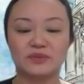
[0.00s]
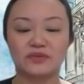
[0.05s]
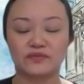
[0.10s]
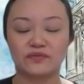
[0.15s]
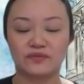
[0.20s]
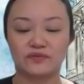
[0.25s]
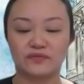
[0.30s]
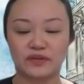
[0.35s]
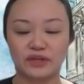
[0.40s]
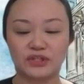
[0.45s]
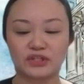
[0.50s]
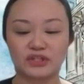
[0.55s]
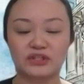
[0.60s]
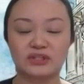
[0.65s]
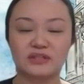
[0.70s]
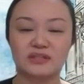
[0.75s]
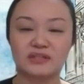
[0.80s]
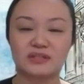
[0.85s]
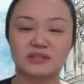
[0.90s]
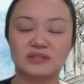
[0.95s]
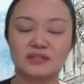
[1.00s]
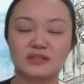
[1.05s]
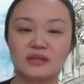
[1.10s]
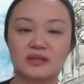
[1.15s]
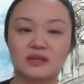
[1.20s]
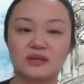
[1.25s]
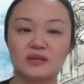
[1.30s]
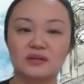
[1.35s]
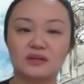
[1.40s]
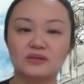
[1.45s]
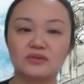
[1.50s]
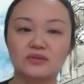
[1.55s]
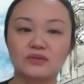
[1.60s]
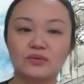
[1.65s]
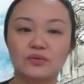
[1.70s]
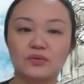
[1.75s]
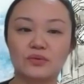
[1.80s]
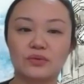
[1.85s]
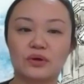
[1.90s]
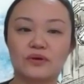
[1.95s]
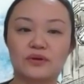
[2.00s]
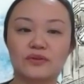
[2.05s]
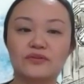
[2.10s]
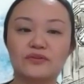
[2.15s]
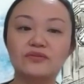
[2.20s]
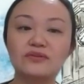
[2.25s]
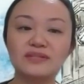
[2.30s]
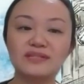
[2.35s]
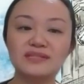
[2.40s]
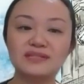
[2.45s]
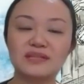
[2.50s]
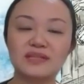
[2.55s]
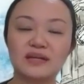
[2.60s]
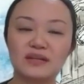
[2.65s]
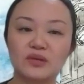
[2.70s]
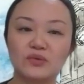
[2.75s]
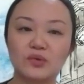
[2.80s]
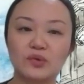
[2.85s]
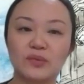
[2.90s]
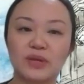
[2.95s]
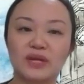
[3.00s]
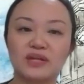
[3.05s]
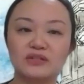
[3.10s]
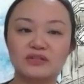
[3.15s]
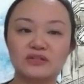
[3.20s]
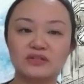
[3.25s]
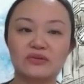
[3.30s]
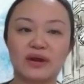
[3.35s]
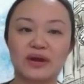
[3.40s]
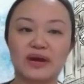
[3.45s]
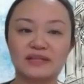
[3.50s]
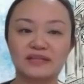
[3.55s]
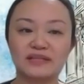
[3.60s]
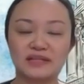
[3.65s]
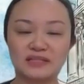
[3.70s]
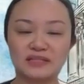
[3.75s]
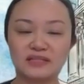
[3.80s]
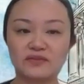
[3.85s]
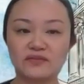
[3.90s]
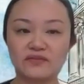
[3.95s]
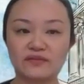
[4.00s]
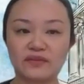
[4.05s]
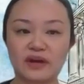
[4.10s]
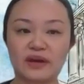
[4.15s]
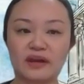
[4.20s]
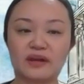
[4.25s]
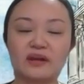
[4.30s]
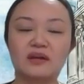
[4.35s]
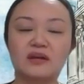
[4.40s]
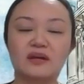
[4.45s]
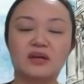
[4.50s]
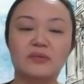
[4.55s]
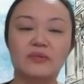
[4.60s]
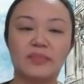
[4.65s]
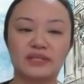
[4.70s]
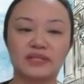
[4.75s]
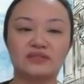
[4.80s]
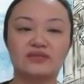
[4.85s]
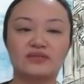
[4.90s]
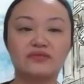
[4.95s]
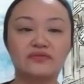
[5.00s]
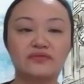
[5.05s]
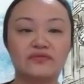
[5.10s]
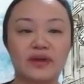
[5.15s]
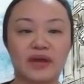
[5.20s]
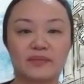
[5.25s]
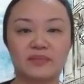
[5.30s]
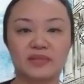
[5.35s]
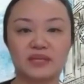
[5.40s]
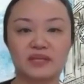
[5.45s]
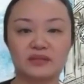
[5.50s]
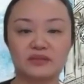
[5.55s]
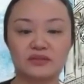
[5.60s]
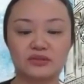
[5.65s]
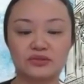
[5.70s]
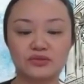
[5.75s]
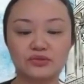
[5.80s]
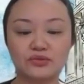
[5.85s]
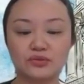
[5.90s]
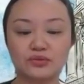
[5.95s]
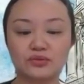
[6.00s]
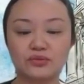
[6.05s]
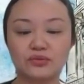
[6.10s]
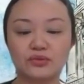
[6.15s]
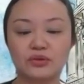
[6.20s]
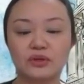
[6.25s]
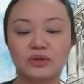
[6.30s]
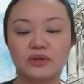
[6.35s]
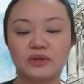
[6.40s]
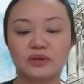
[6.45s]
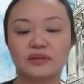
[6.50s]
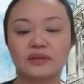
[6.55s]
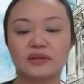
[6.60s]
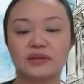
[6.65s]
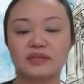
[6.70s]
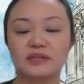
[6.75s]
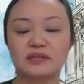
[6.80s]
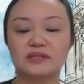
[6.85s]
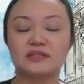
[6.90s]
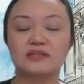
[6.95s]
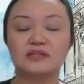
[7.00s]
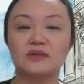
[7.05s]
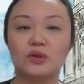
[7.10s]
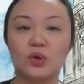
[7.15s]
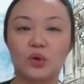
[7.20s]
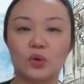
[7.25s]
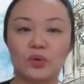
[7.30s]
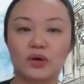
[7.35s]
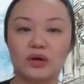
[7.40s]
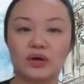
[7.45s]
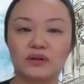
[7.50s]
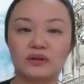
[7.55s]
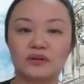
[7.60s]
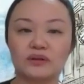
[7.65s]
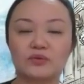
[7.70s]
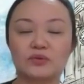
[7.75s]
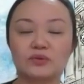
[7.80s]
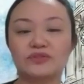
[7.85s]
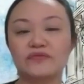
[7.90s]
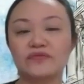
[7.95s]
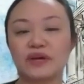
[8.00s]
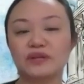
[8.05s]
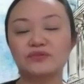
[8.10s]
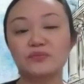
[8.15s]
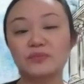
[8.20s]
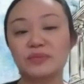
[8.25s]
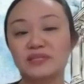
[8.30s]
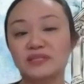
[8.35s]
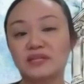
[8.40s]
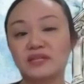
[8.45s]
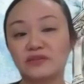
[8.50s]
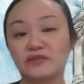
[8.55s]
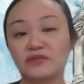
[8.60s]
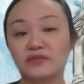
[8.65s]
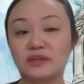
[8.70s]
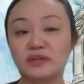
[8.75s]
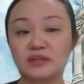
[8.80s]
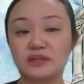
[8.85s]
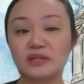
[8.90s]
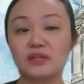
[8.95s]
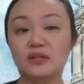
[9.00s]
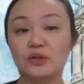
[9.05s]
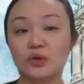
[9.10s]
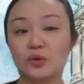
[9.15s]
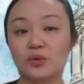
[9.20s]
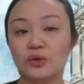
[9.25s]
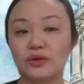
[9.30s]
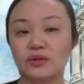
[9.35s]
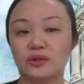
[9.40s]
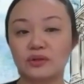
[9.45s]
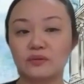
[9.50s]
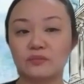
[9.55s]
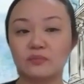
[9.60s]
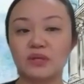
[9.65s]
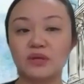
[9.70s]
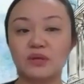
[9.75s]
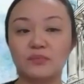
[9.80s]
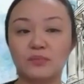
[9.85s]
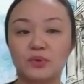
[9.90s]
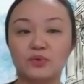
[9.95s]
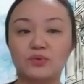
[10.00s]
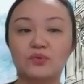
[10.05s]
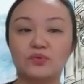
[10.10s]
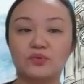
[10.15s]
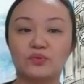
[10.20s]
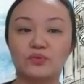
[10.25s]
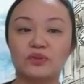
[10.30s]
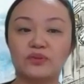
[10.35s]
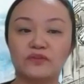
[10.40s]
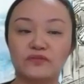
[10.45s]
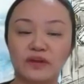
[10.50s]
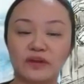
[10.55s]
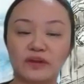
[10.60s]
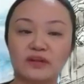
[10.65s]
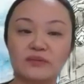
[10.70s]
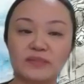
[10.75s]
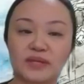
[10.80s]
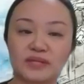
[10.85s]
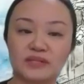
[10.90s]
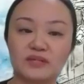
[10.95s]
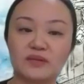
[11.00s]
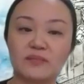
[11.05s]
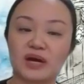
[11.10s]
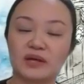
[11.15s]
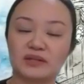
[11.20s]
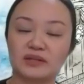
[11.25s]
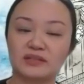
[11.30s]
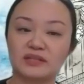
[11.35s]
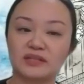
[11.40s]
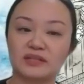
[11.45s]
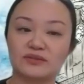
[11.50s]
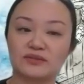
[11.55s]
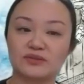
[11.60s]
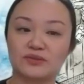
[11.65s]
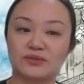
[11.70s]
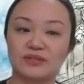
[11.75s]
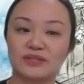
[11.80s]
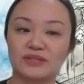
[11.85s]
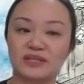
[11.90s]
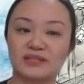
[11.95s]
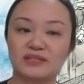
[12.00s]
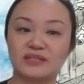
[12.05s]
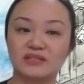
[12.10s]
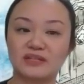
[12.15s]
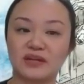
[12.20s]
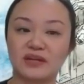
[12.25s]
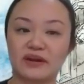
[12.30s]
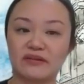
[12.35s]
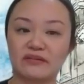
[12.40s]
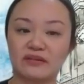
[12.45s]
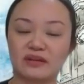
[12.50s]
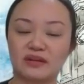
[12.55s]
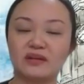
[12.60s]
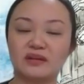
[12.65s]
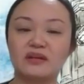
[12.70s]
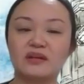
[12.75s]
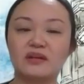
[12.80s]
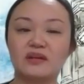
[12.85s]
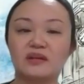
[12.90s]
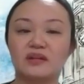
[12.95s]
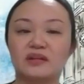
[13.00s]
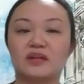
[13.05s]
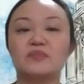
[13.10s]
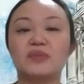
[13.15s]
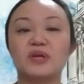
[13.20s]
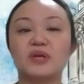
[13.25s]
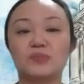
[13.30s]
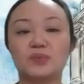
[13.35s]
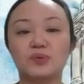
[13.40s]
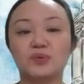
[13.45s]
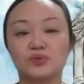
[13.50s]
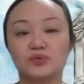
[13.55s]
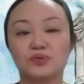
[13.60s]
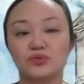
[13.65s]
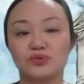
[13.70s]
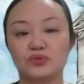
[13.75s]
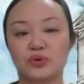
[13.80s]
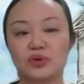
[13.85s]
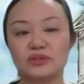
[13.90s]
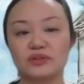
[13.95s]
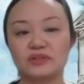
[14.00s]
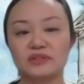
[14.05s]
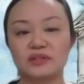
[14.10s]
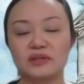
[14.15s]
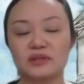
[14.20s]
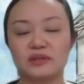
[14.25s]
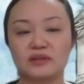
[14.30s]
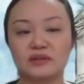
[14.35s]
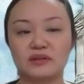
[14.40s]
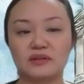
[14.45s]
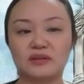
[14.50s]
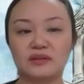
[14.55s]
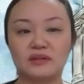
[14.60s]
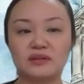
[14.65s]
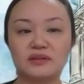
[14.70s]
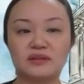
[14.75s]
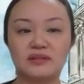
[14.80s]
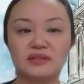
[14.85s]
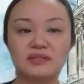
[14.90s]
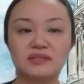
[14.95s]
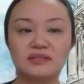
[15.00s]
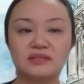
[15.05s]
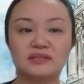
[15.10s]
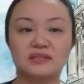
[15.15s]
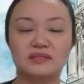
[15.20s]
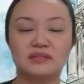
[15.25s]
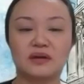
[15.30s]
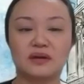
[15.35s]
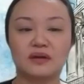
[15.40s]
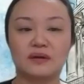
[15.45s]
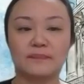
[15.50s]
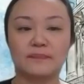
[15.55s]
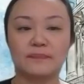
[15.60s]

types of infections. So through the study, we managed to identify a bacterial family in stool that was found to be significantly lower in people who develop antibiotic-associated diarrhea than people who do not. And this